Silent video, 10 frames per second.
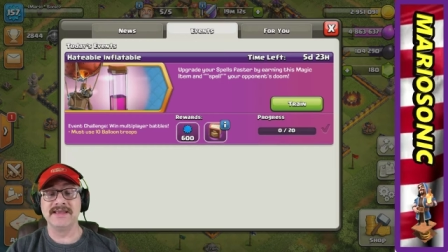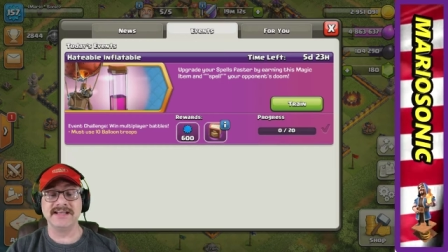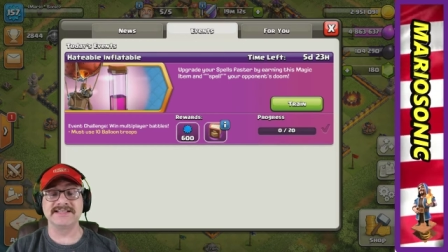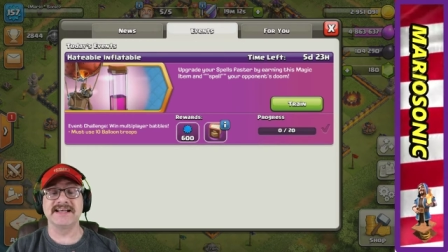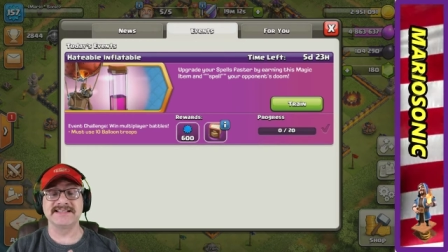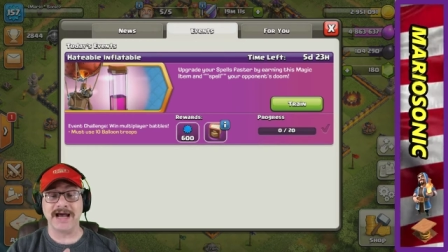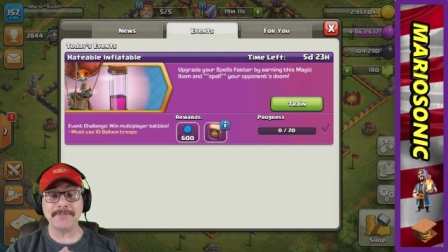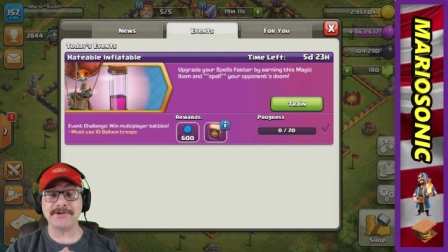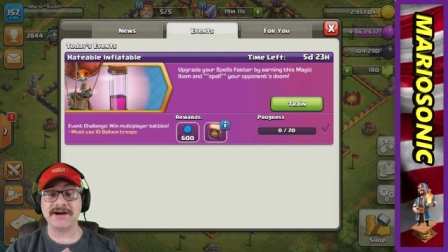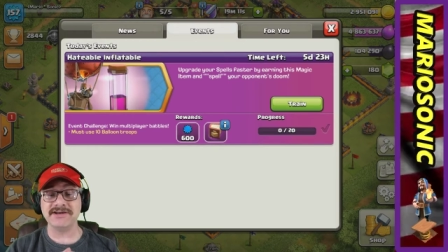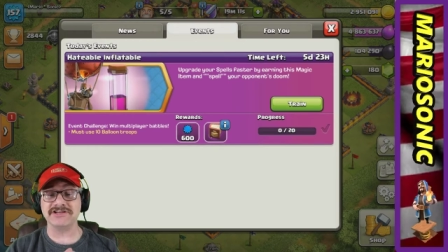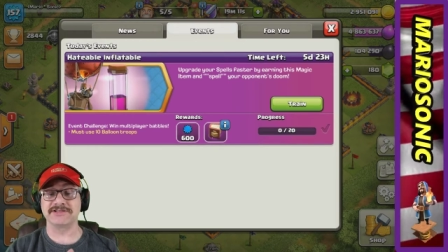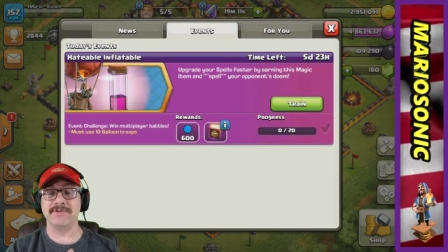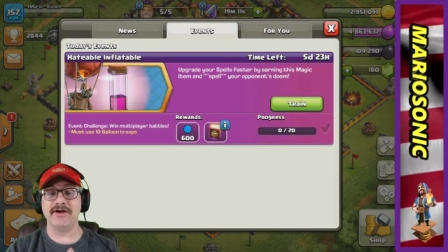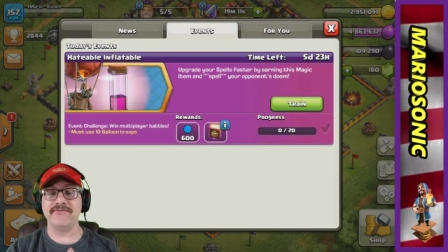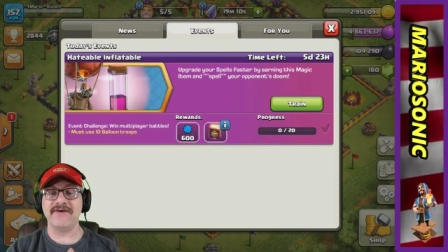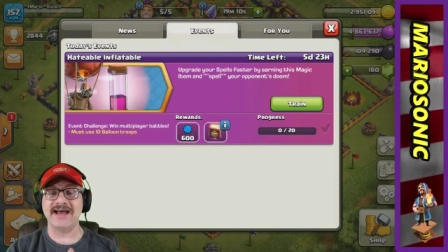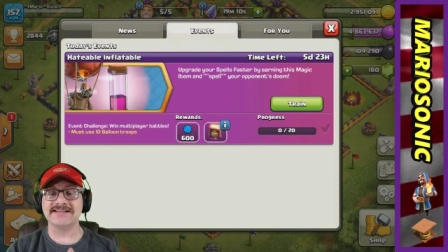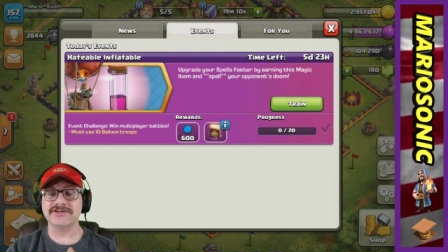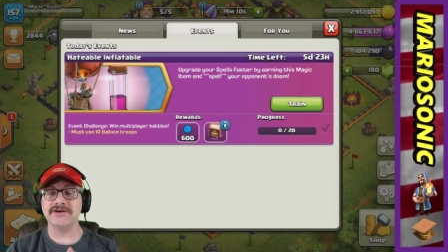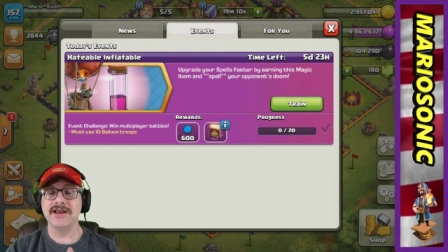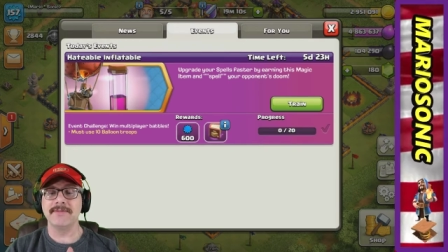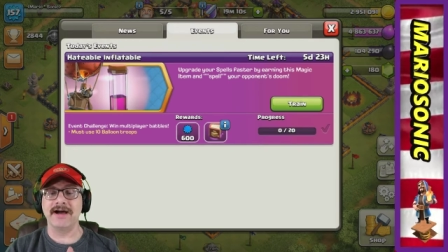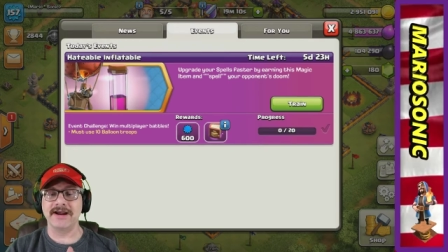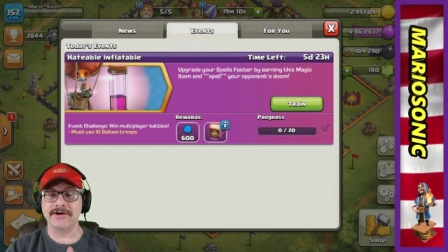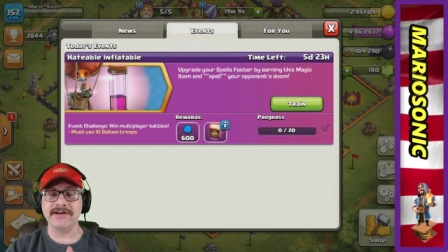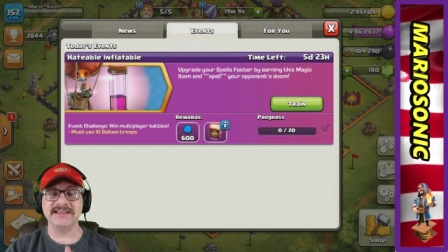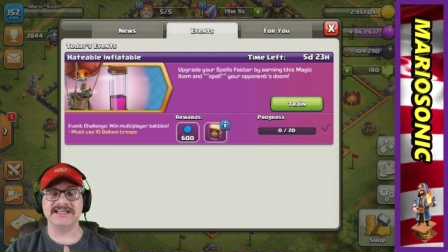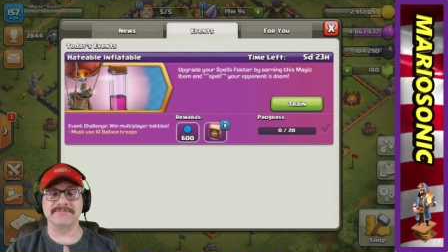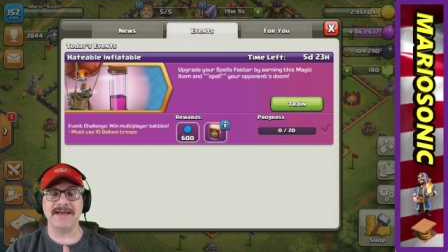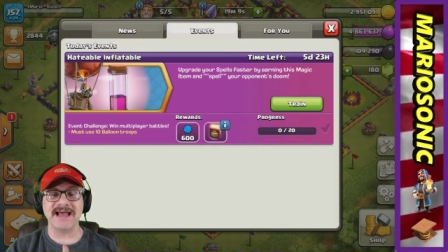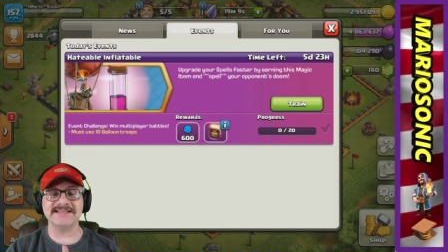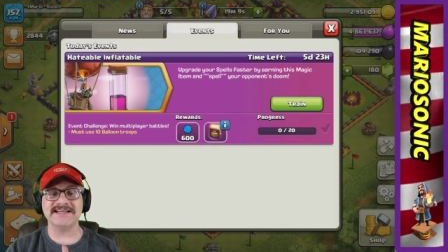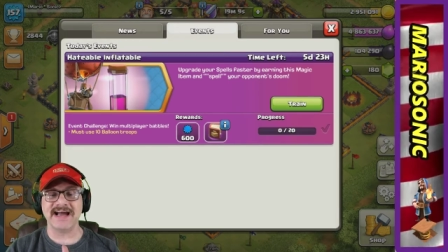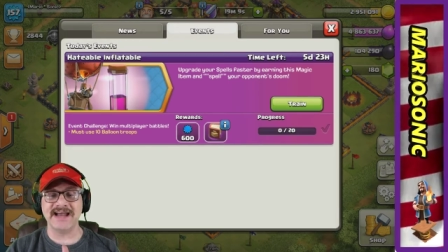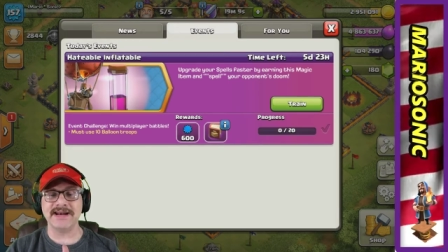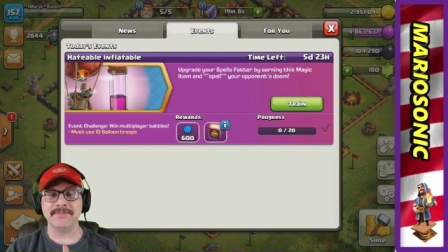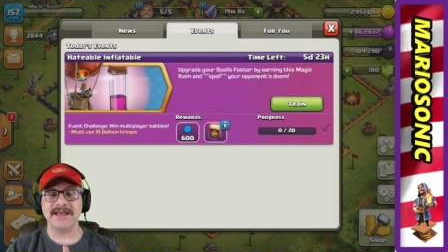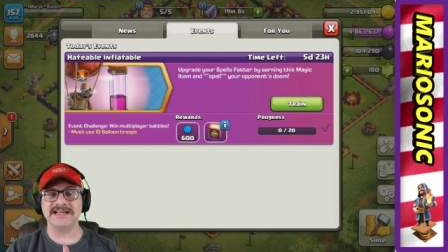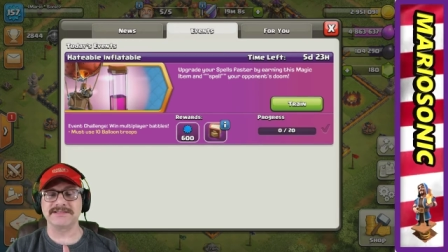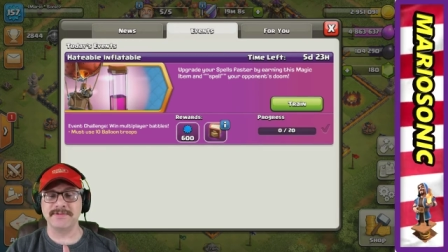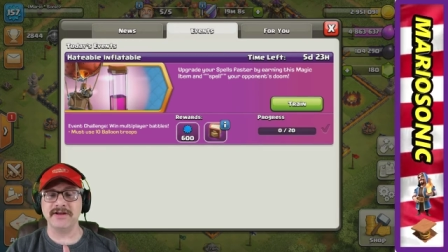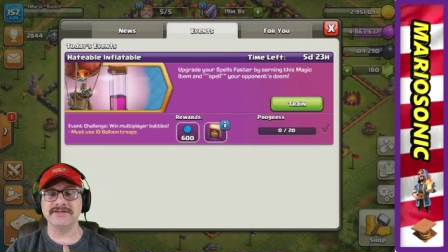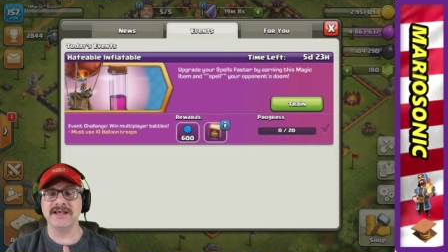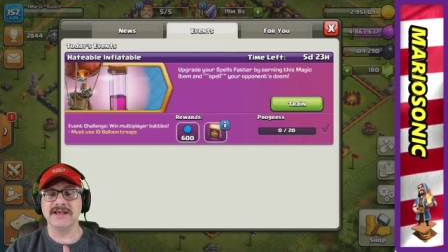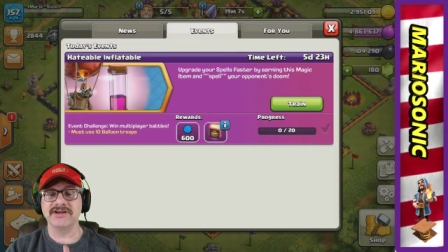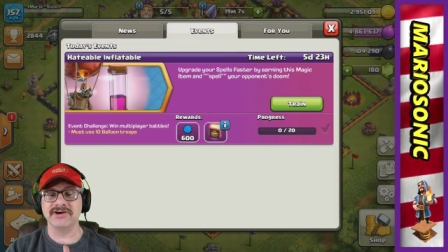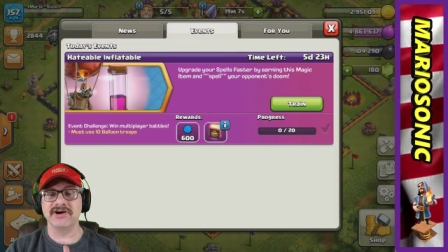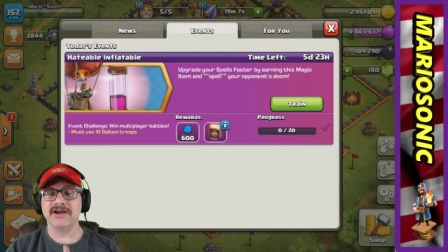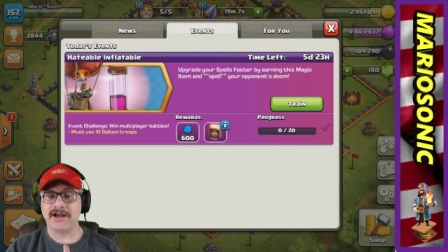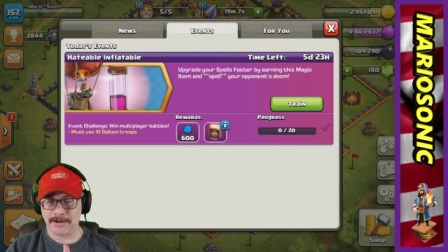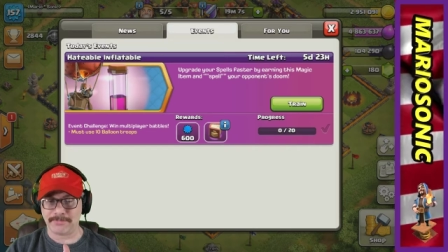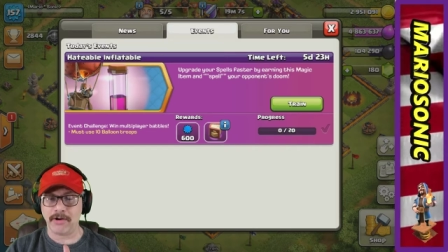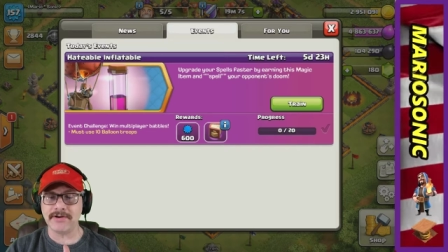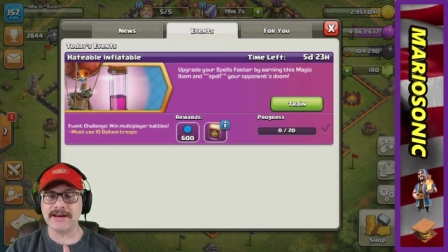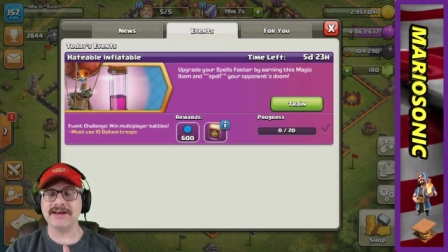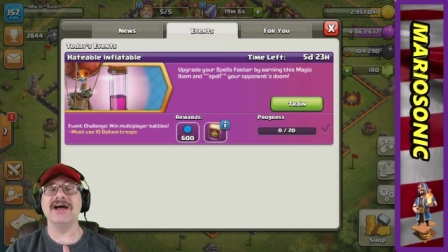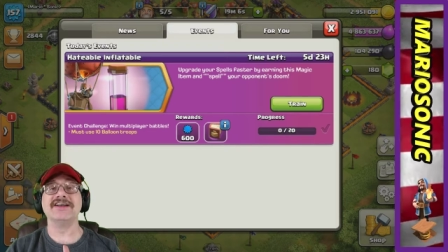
It says upgrade your spell faster by earning this magic item and spells your opponent